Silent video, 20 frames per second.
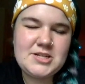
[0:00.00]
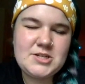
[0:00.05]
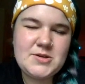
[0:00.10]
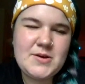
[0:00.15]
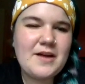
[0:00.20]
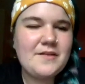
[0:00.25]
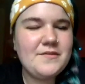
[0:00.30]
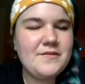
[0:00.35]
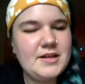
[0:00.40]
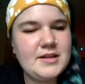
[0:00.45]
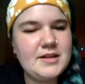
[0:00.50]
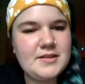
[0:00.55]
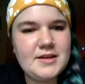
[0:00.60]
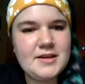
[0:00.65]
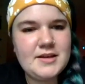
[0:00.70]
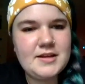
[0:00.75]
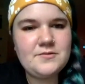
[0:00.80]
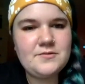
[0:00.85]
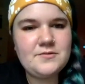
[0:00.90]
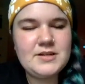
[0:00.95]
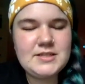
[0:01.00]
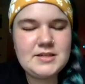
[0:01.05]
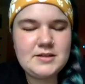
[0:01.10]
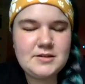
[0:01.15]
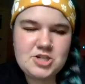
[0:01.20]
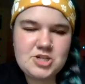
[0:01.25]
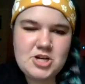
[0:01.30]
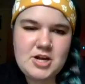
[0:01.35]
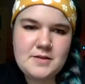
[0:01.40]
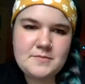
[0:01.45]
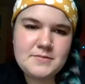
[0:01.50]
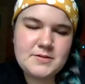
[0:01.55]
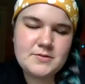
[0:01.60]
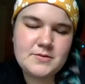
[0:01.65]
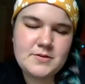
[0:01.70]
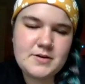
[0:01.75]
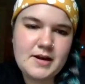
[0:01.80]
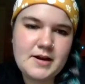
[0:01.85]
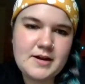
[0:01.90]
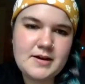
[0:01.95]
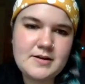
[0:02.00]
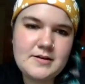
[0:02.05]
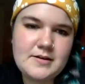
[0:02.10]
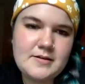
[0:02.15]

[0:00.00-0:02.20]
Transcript: Do you have mm-hmm. retail shops or?